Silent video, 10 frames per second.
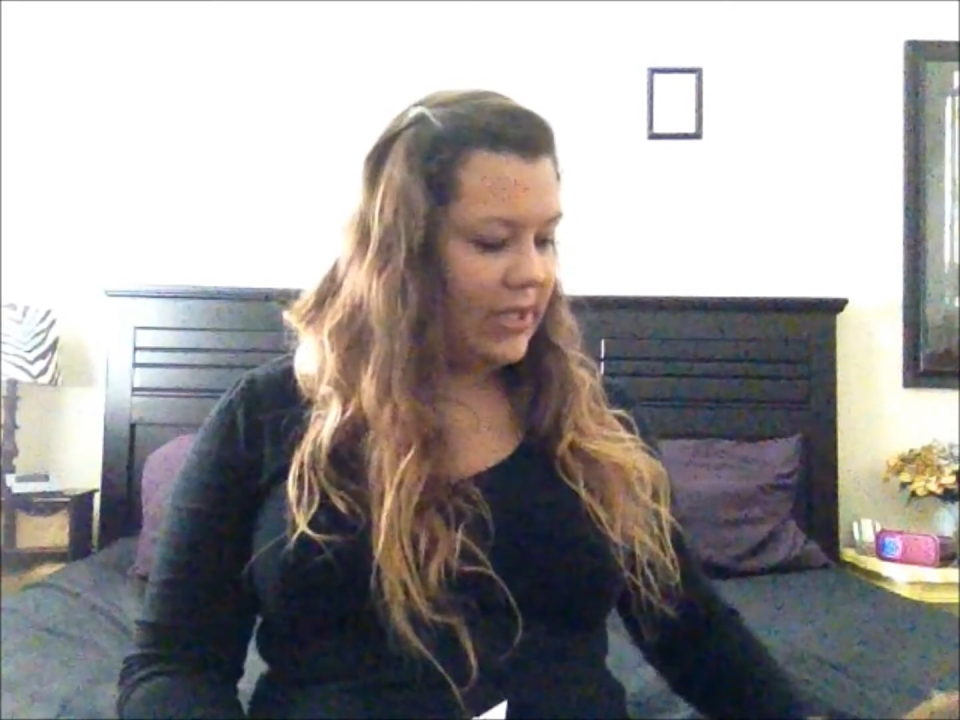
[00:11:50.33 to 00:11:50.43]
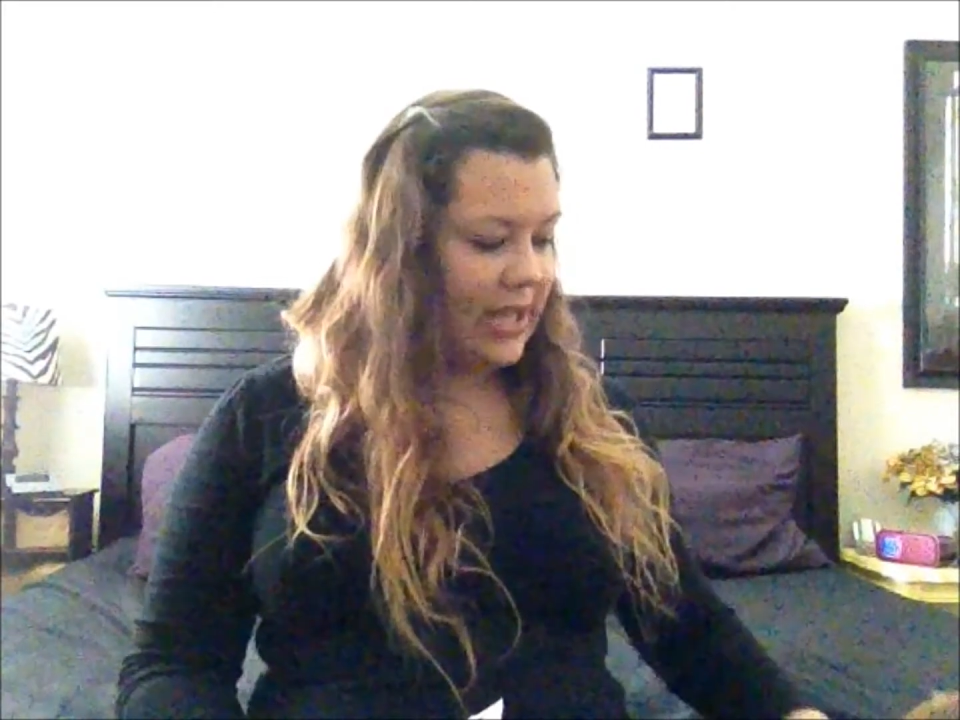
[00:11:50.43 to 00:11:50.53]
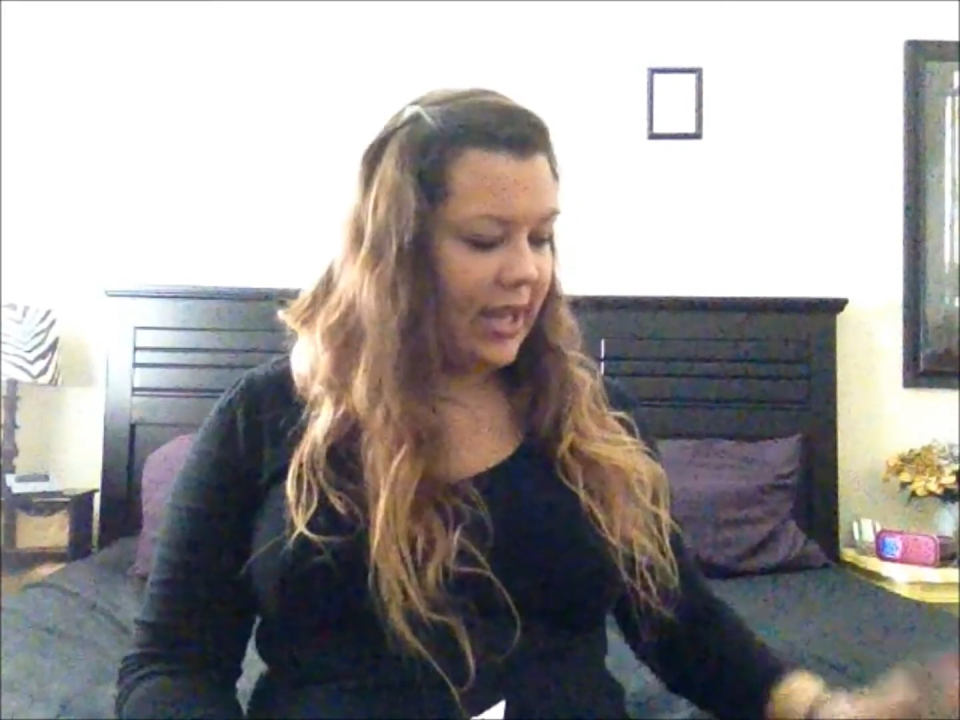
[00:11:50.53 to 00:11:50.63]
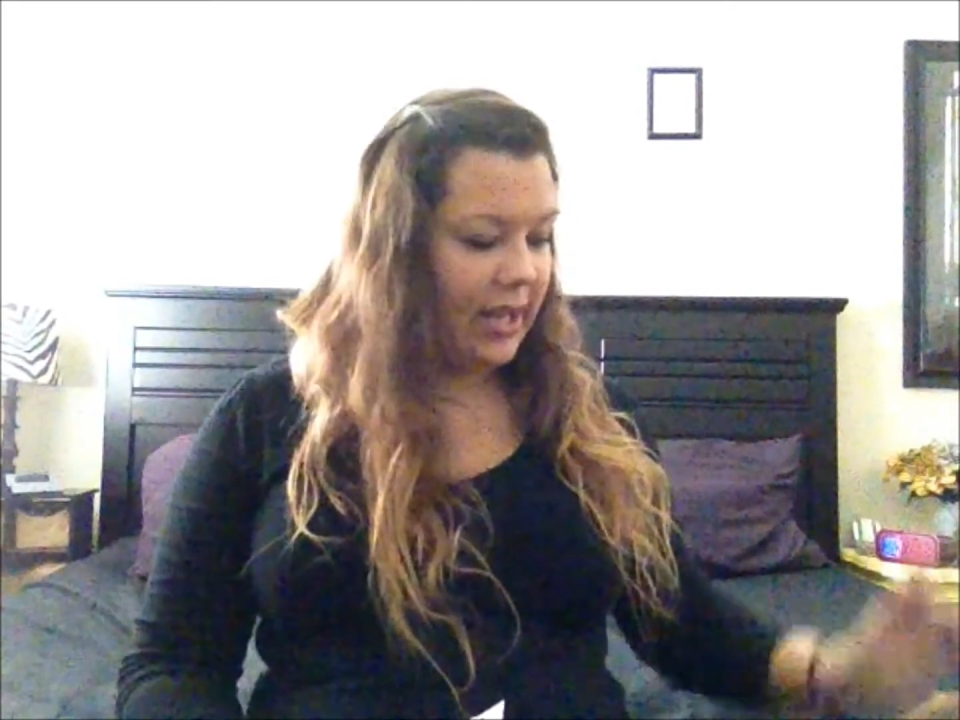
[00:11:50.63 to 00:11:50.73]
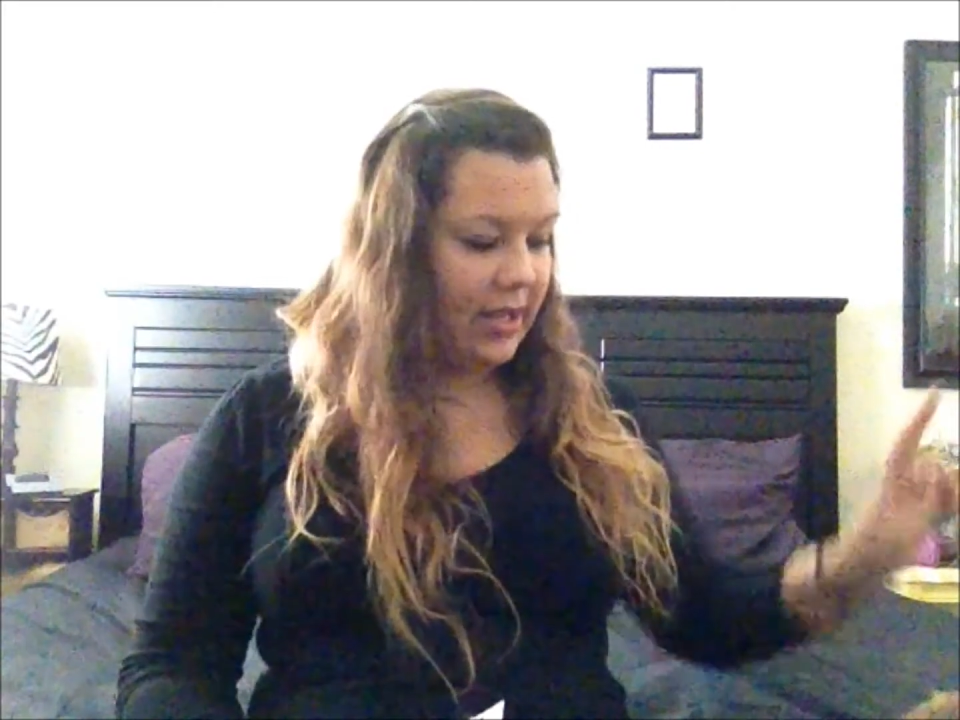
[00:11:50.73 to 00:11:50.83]

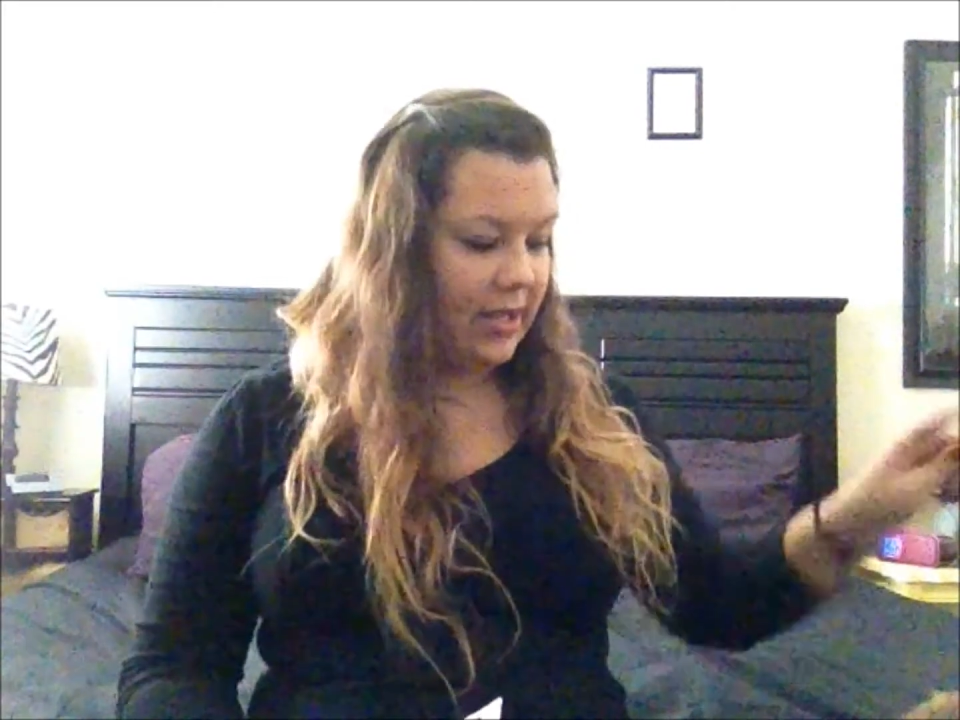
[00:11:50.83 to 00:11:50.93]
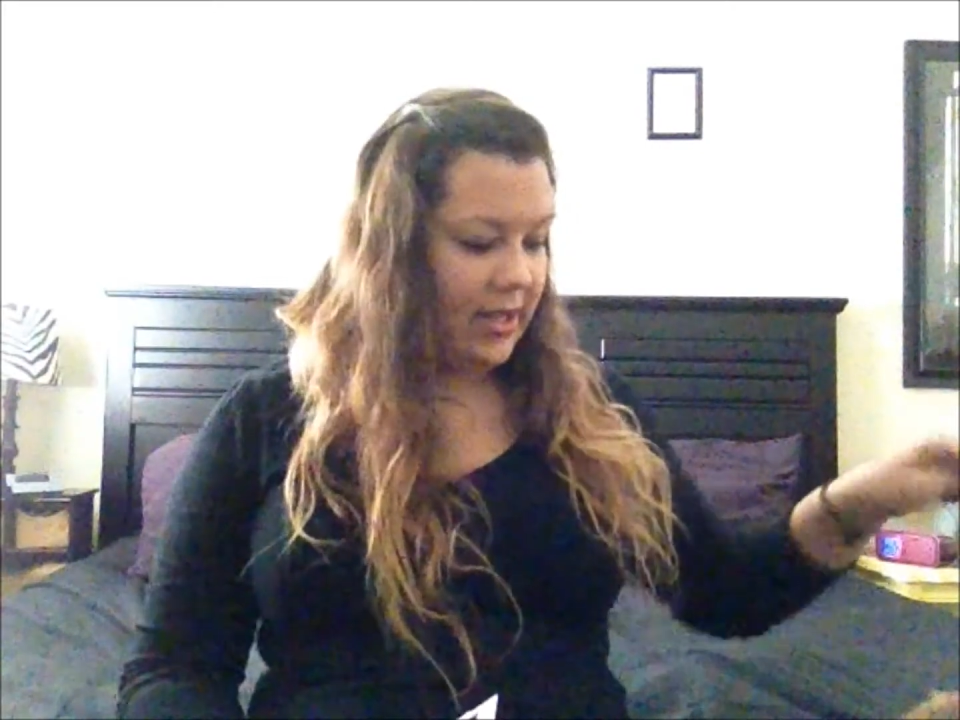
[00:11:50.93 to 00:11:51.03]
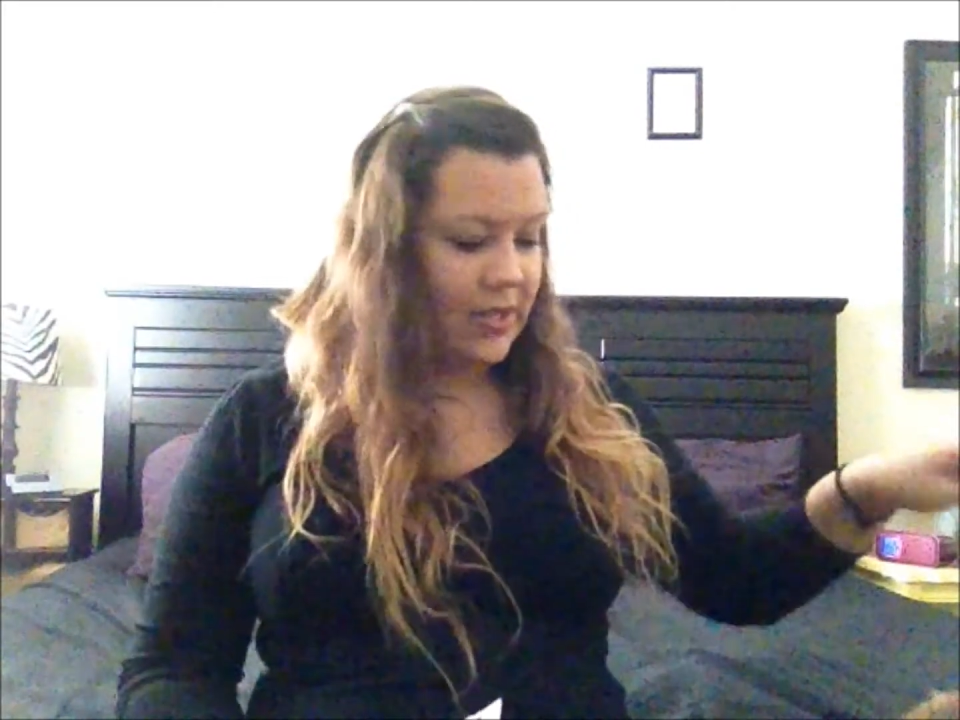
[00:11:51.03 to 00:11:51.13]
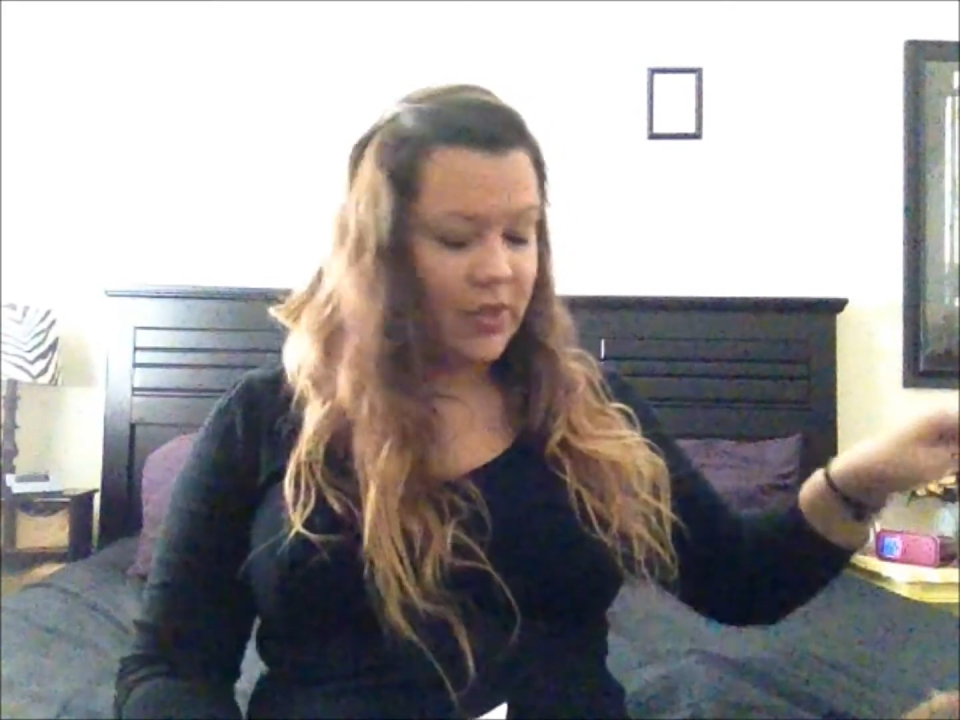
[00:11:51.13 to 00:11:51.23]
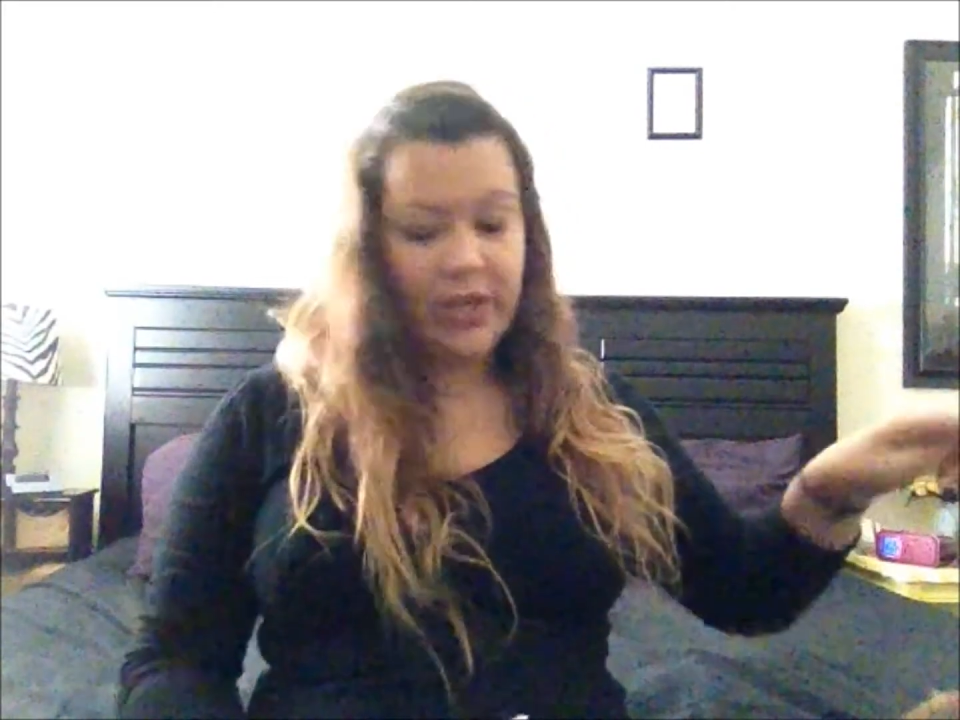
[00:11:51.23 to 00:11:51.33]
day
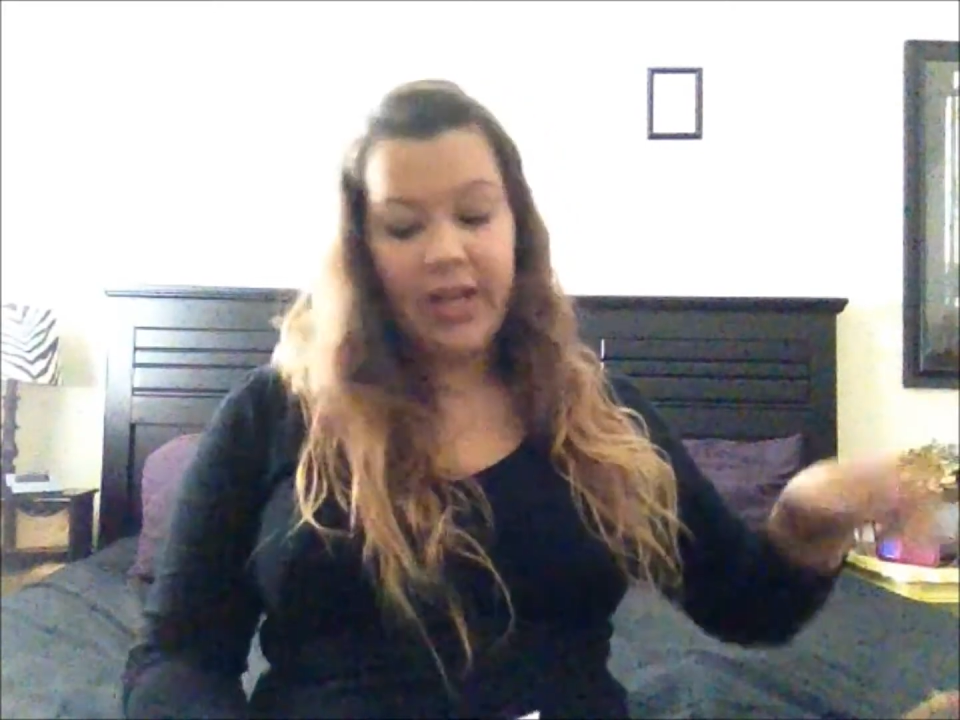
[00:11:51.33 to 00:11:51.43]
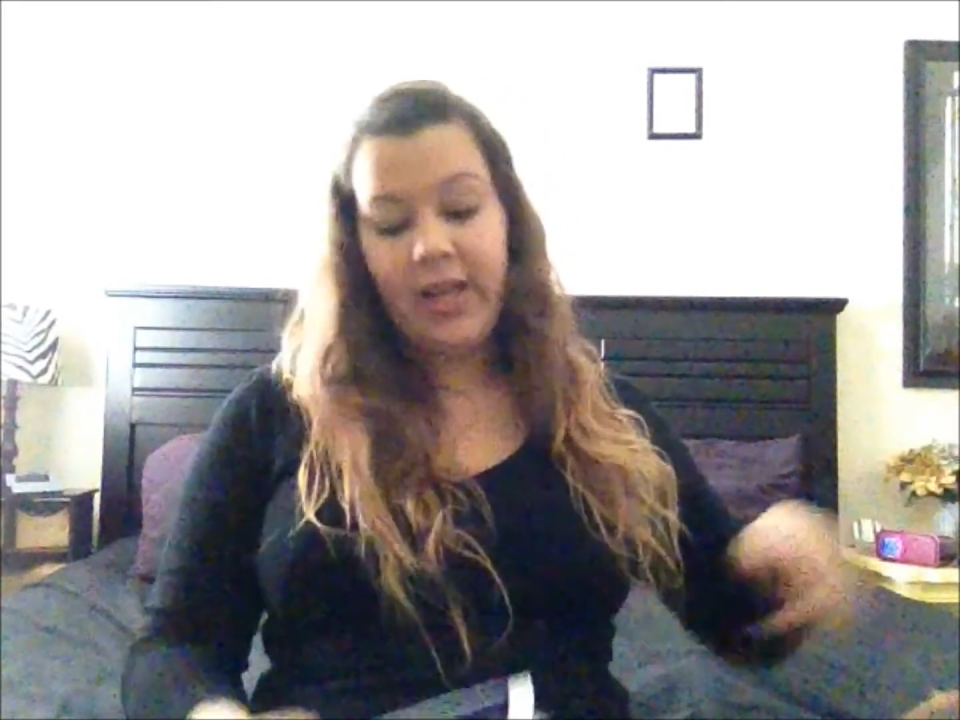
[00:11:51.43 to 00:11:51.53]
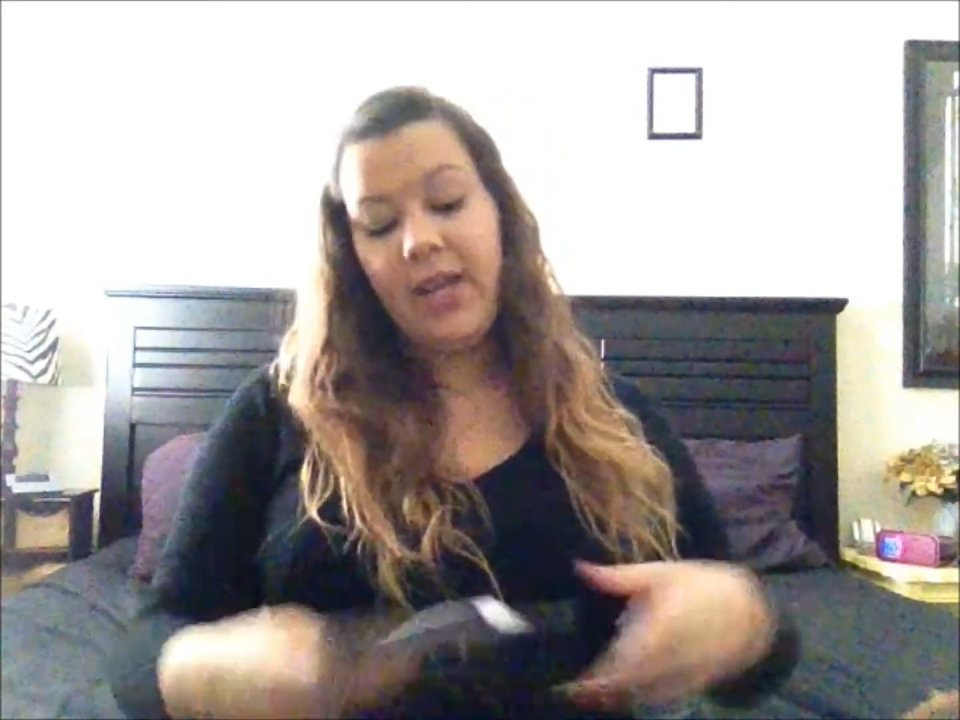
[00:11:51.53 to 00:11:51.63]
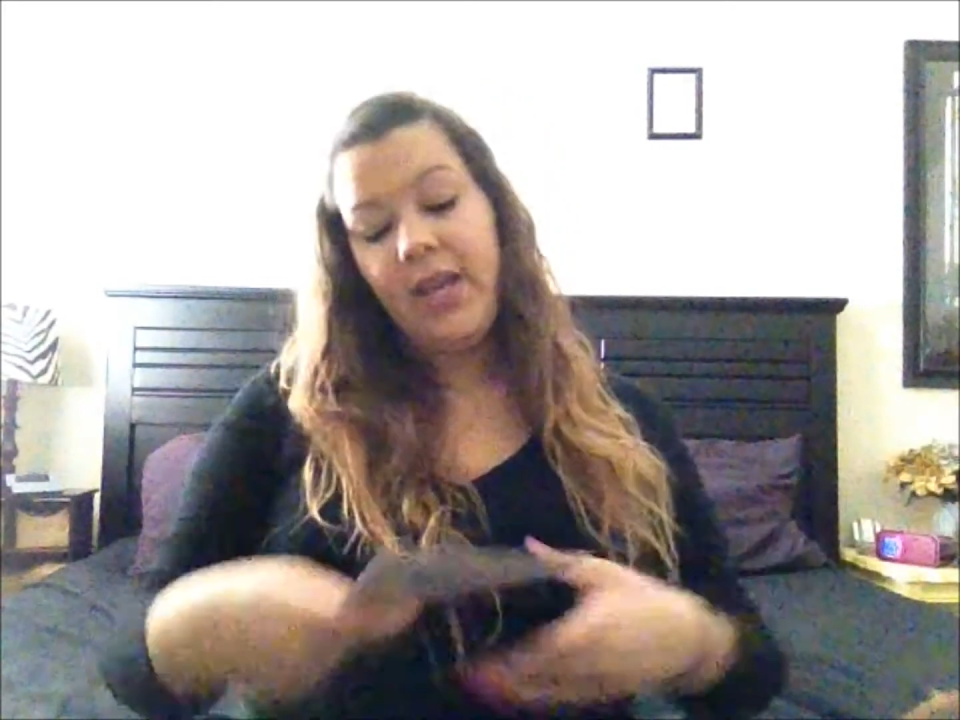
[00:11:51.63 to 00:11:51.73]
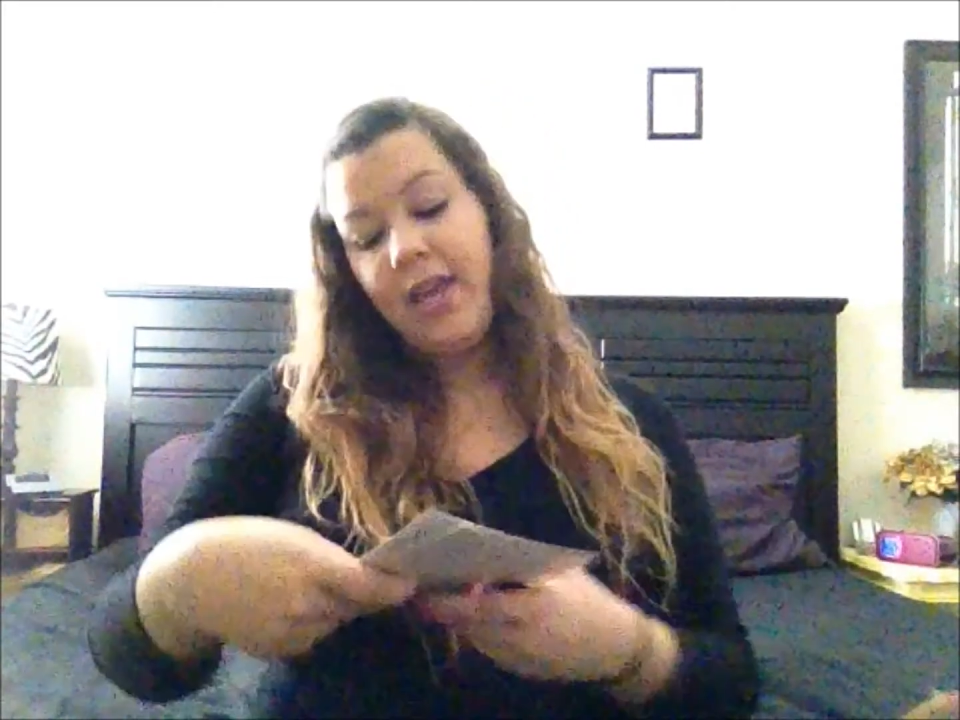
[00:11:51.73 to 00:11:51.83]
yesterday.